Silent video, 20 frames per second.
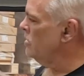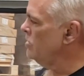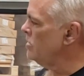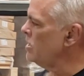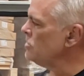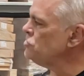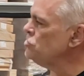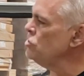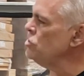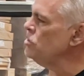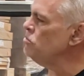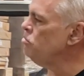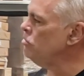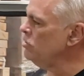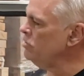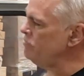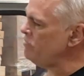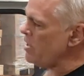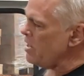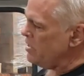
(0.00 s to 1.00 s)
And that's so you can pull
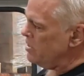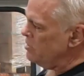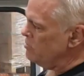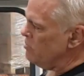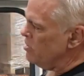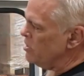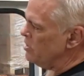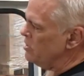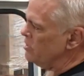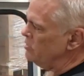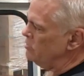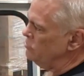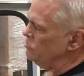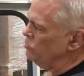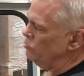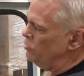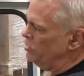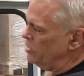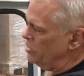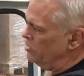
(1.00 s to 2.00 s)
the vacuum on it
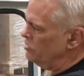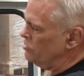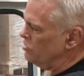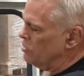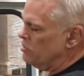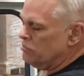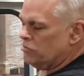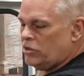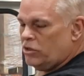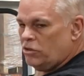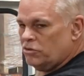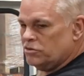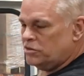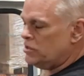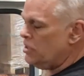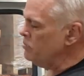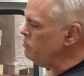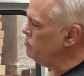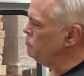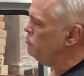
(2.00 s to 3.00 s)
with the drum closed
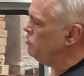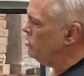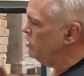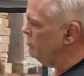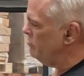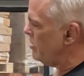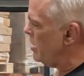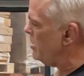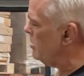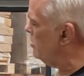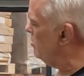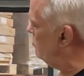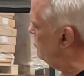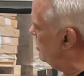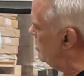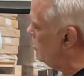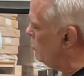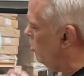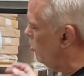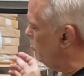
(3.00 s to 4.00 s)
up, pull the vacuum, and
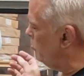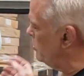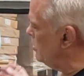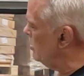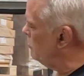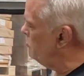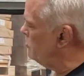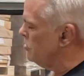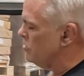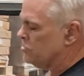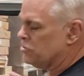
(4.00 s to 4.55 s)
then open up your